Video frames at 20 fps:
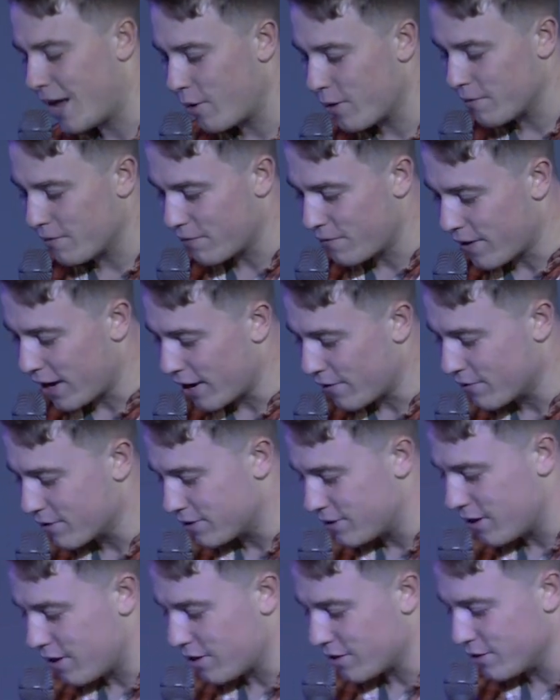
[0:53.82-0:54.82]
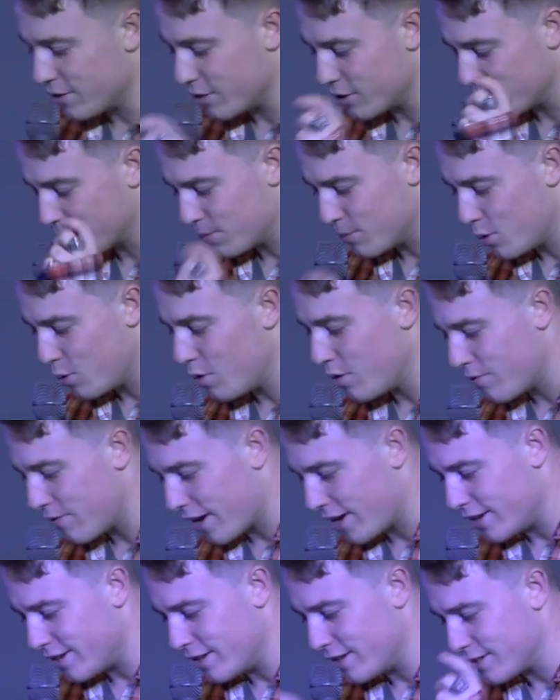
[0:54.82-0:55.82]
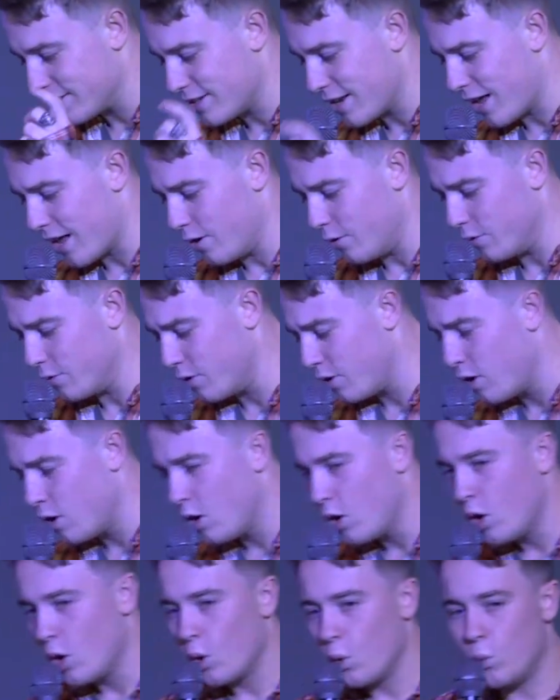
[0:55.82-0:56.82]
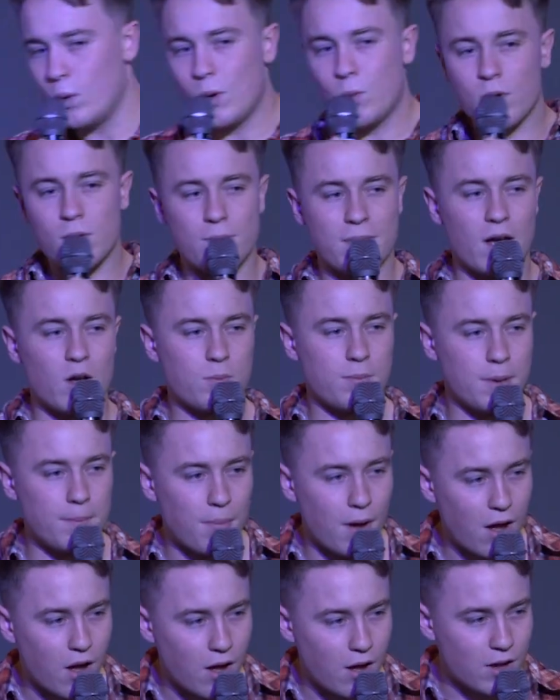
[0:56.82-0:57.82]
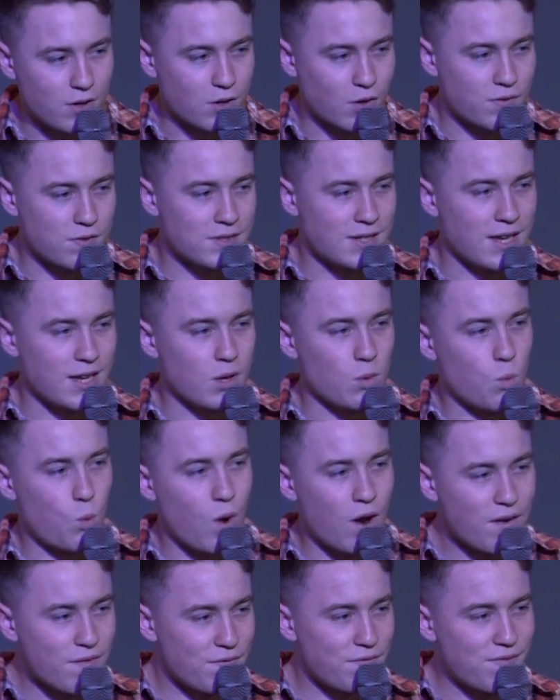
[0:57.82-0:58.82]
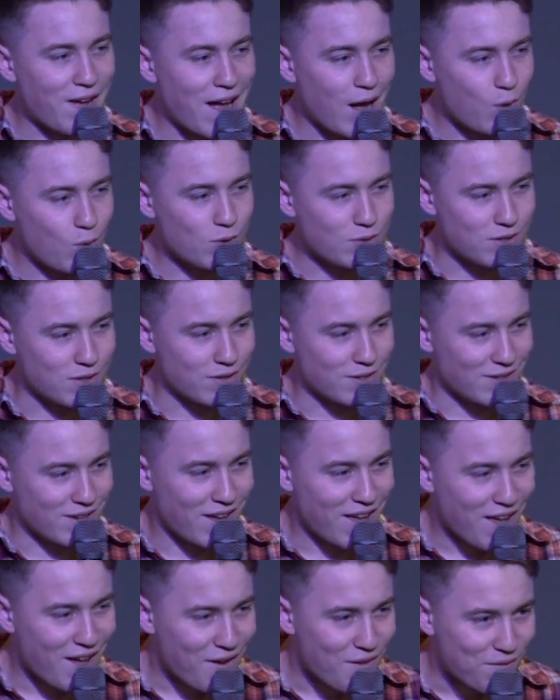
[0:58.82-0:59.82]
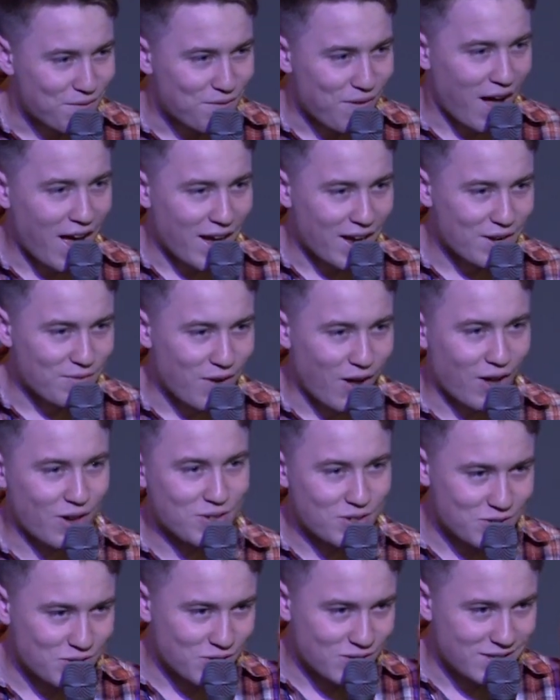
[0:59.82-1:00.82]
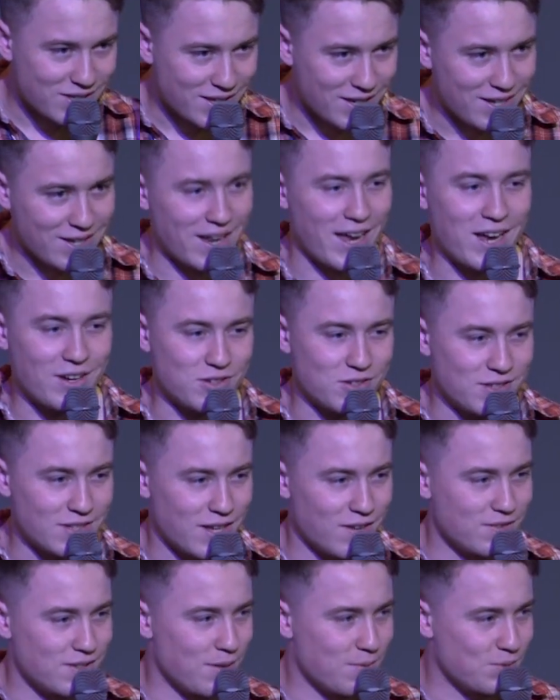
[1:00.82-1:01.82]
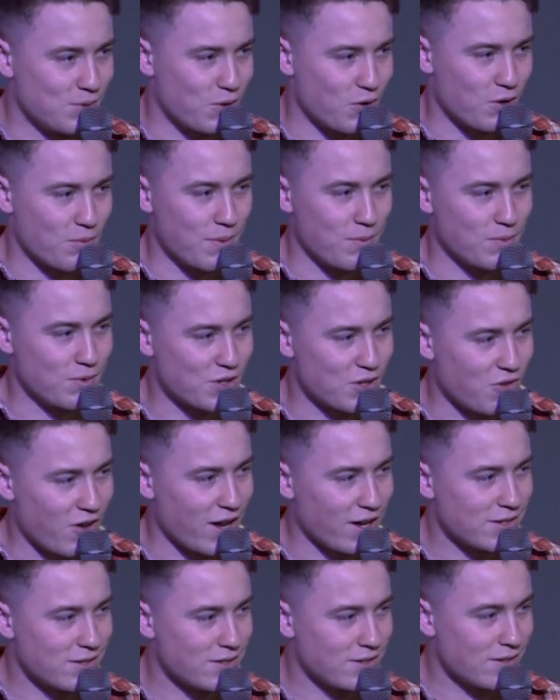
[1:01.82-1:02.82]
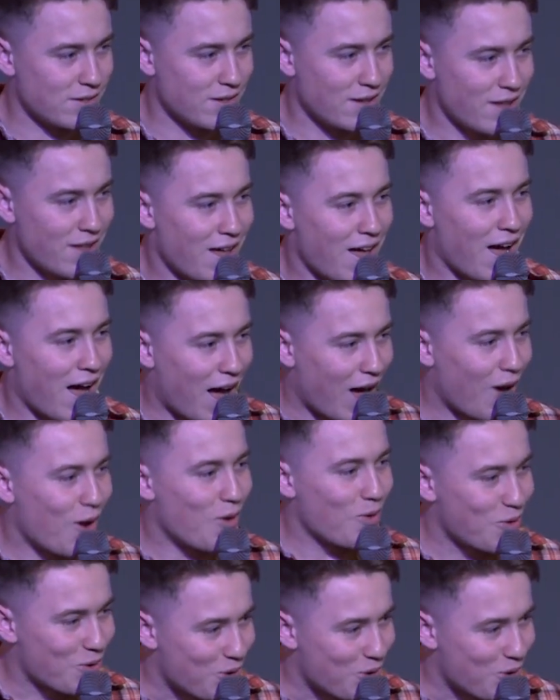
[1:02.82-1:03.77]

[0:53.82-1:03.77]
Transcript: out in faith and starting a small event in his town, we wouldn't be able to be part of seeing 1,500 teenagers give some sort of commitment to Christ. How